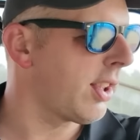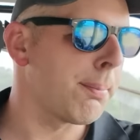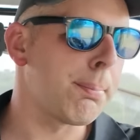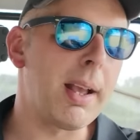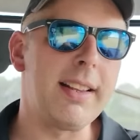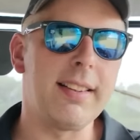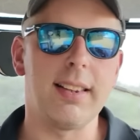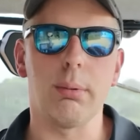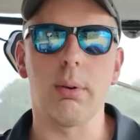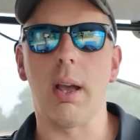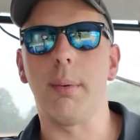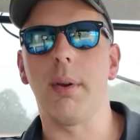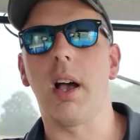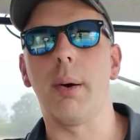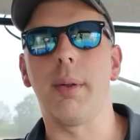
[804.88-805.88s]
basically
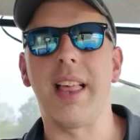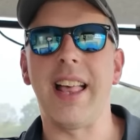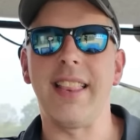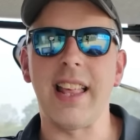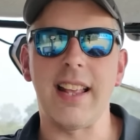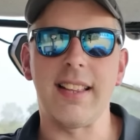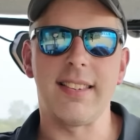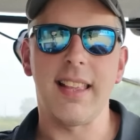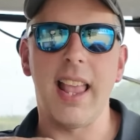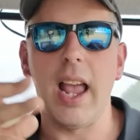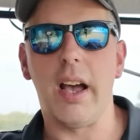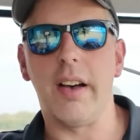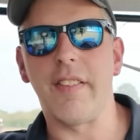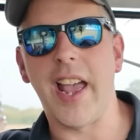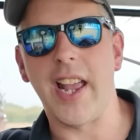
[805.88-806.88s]
where we are with that, that's
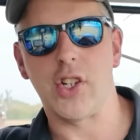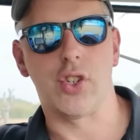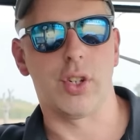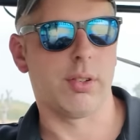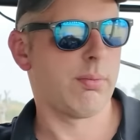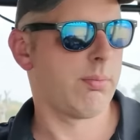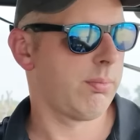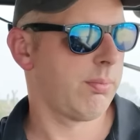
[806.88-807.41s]
out of action.